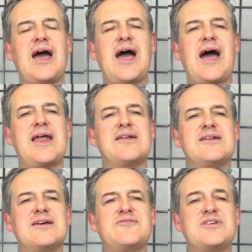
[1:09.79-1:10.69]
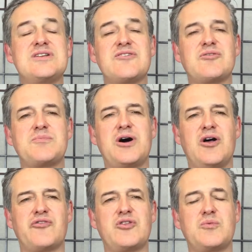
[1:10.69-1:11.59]
and lived in different
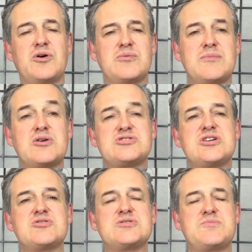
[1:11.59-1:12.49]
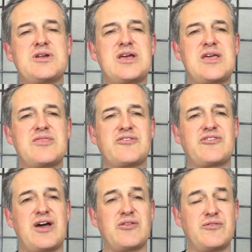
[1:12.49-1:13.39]
parts of the world, most notably the
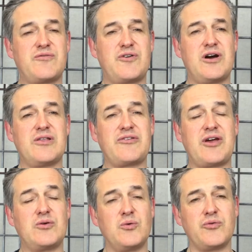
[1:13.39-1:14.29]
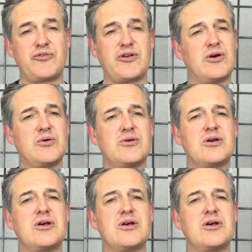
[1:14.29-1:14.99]
south of France, and also